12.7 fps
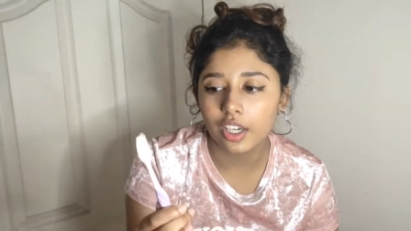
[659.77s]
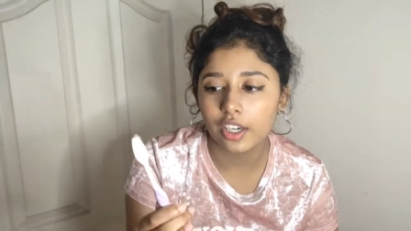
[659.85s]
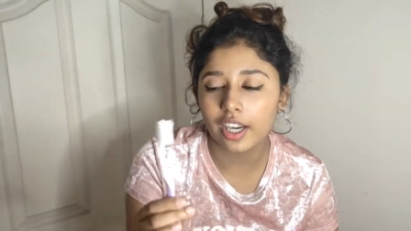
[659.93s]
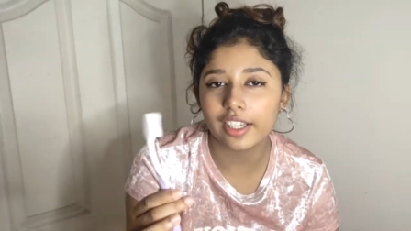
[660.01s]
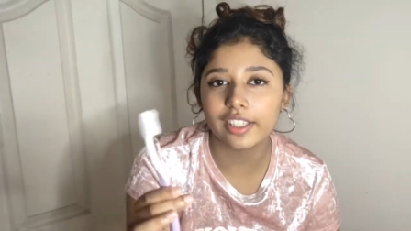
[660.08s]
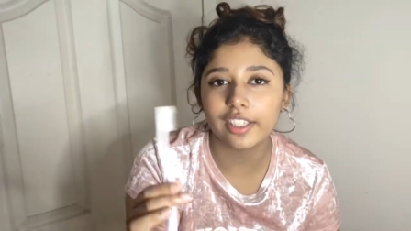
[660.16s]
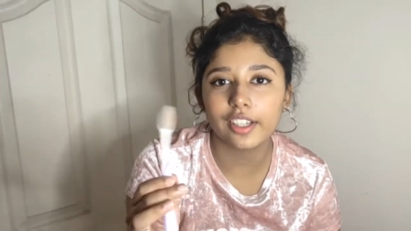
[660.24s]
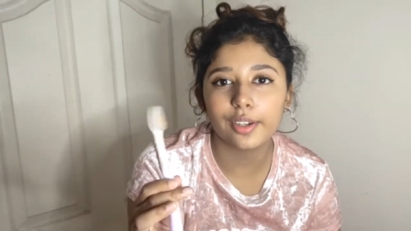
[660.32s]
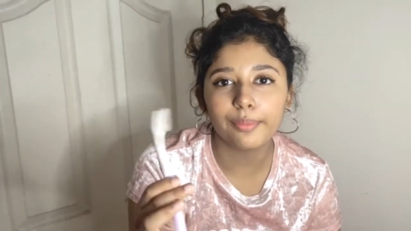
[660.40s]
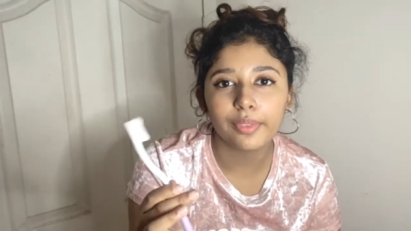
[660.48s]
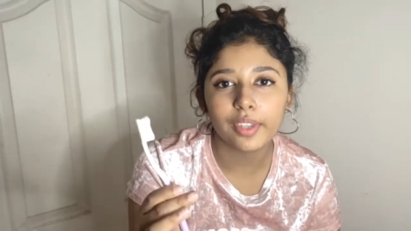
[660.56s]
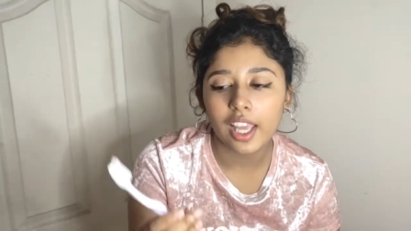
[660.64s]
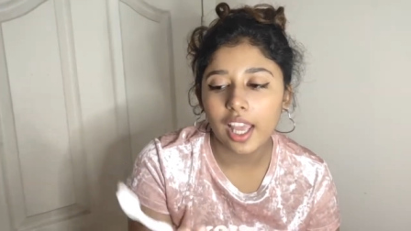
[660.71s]
right here,
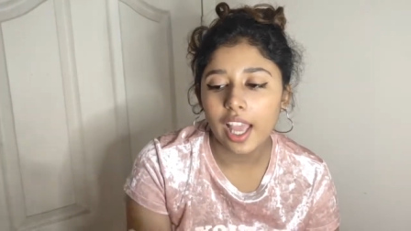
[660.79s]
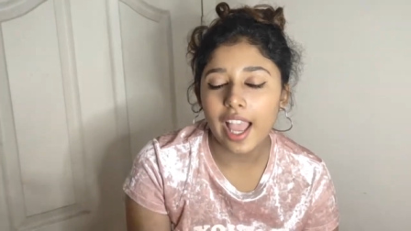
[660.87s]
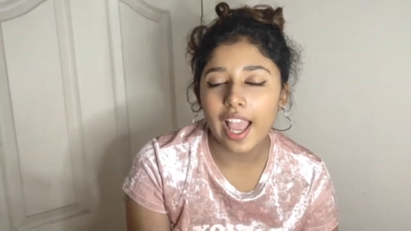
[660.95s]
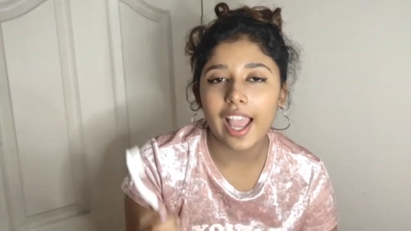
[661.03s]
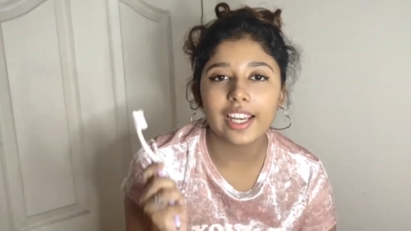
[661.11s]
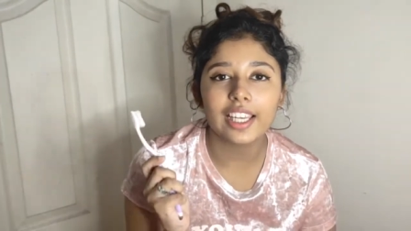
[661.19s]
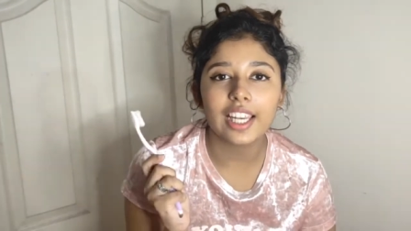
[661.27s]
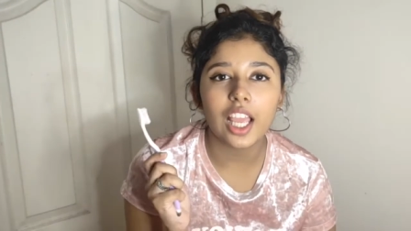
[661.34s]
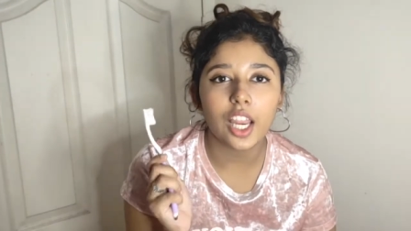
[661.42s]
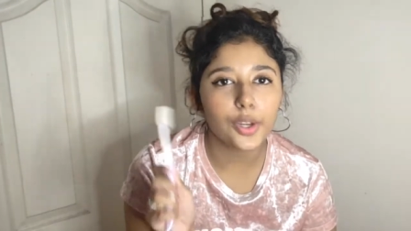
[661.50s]
and